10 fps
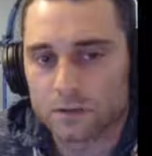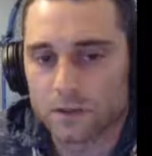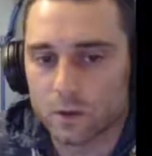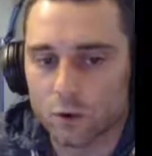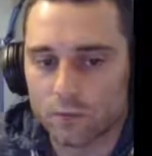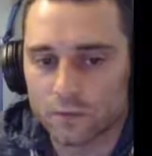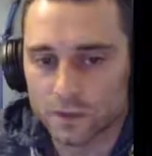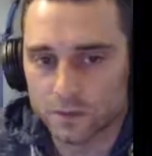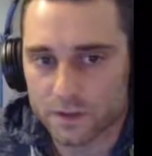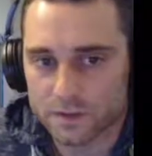like overly
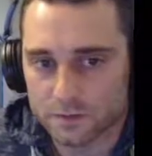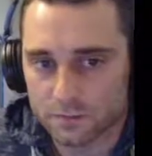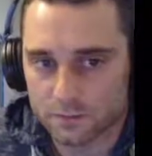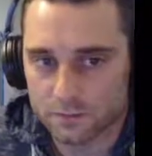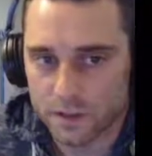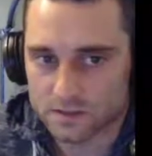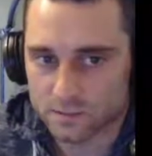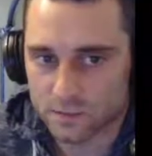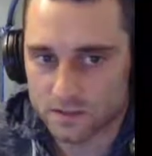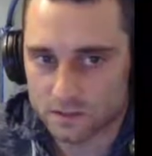aggressive as the
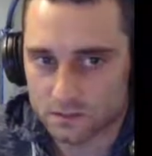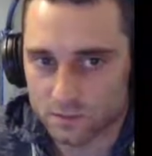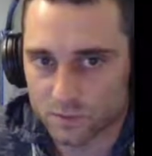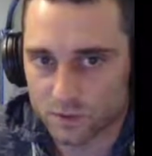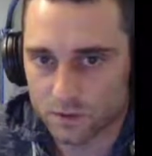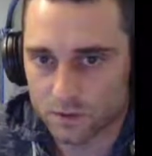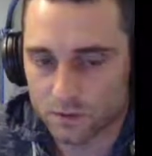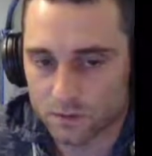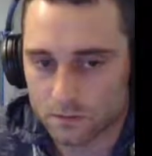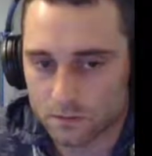blinds get a little bit bigger,
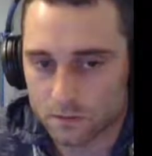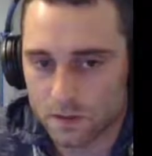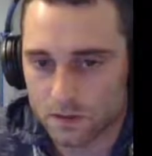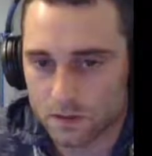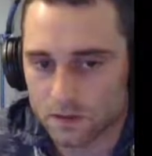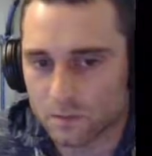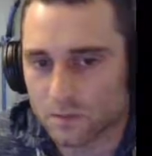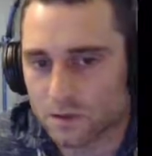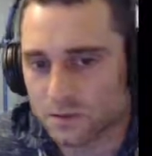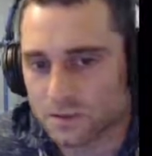and then the
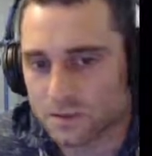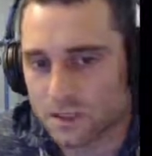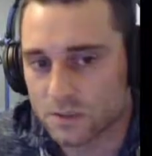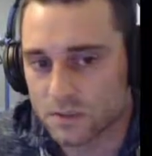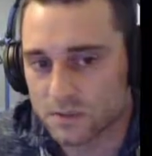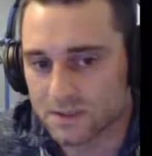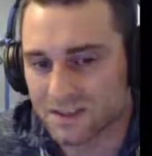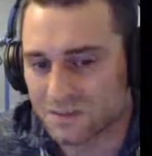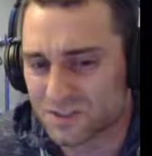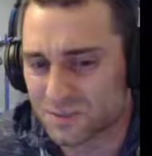middling stages,
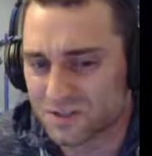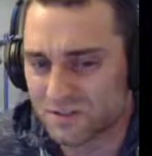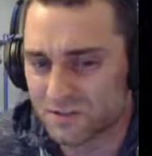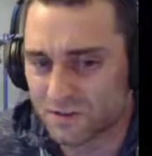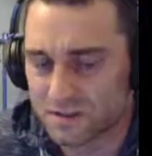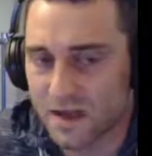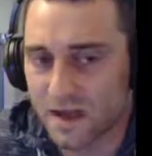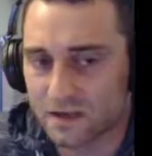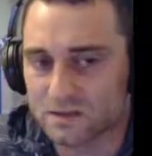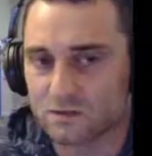like just preserving my
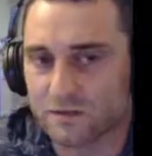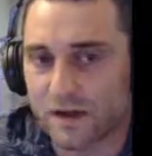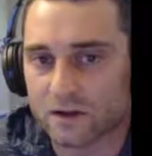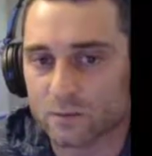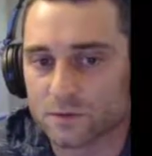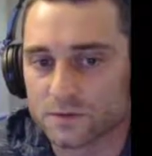stack is so valuable.